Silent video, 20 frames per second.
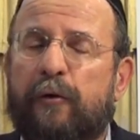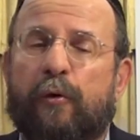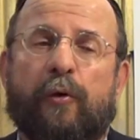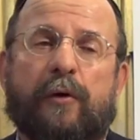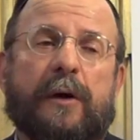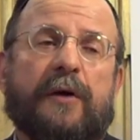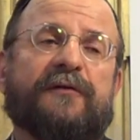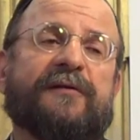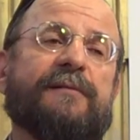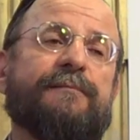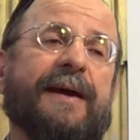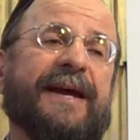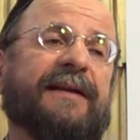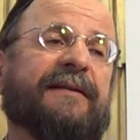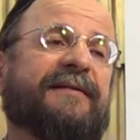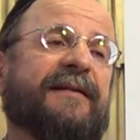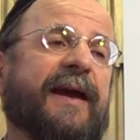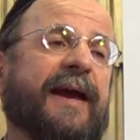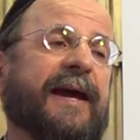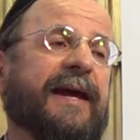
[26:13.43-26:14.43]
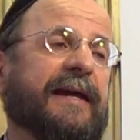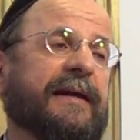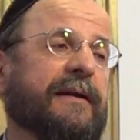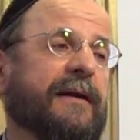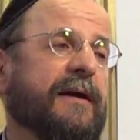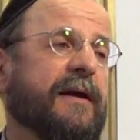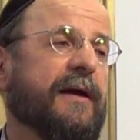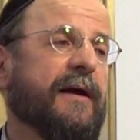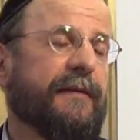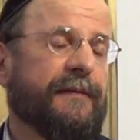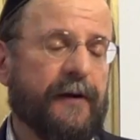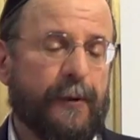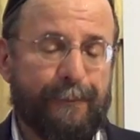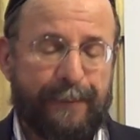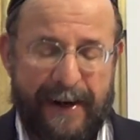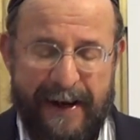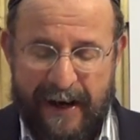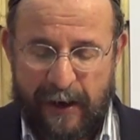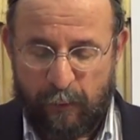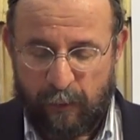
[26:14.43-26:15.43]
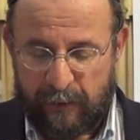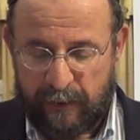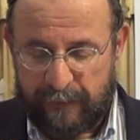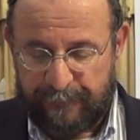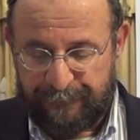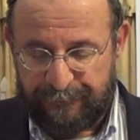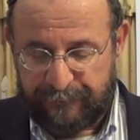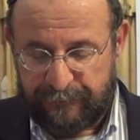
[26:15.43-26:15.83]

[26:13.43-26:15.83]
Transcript: order to maintain their power.